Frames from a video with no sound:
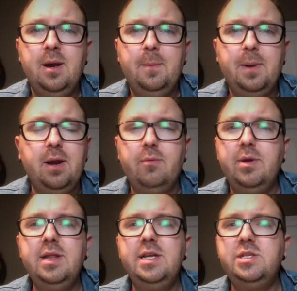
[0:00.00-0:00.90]
But I
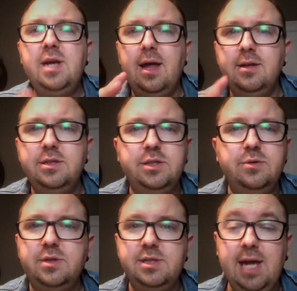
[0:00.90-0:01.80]
really challenge
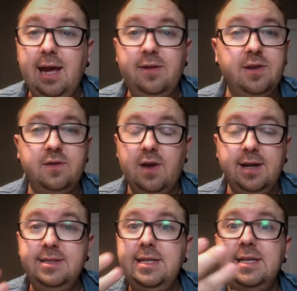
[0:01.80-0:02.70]
you to take this
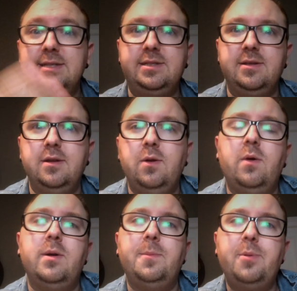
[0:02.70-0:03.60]
idea to the
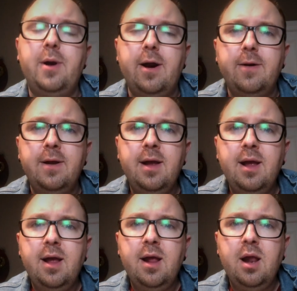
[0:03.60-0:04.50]
Lord in prayer.
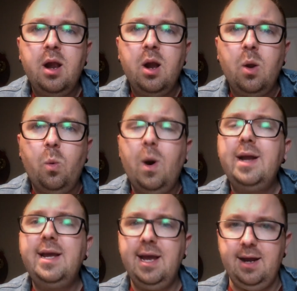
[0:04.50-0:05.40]

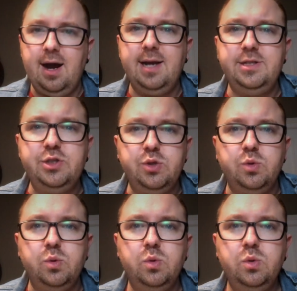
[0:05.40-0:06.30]
What can I
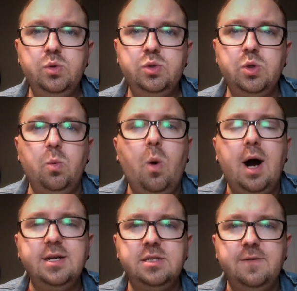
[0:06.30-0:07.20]
do to
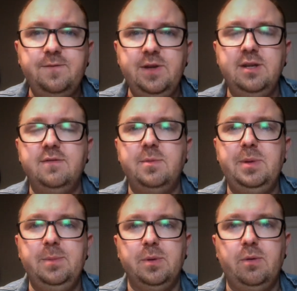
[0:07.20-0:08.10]
wash the feet of the
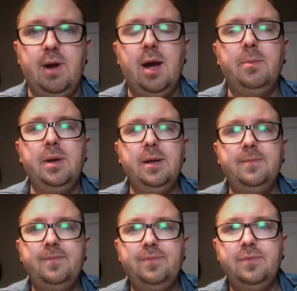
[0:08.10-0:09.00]
people around me?
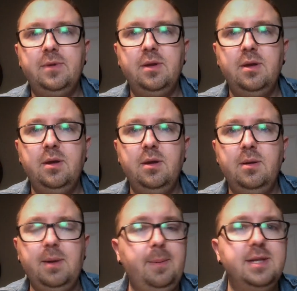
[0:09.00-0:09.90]

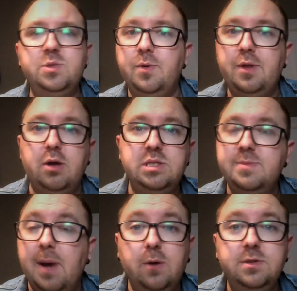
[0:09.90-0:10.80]
Maybe it's with our
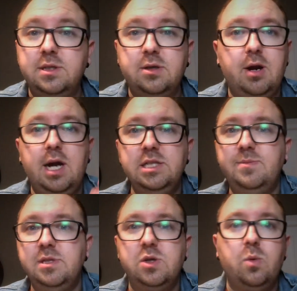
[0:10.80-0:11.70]
spouses, our
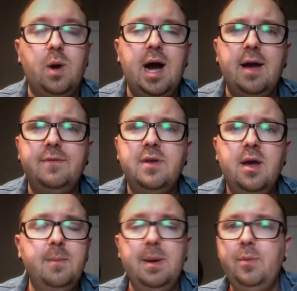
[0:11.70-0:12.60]
husbands, our wives,
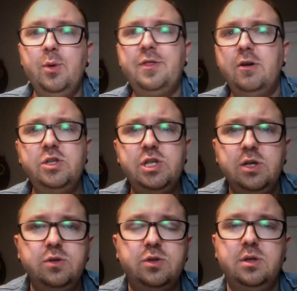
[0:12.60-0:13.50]
maybe with our
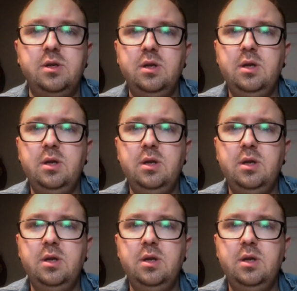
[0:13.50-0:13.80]
children.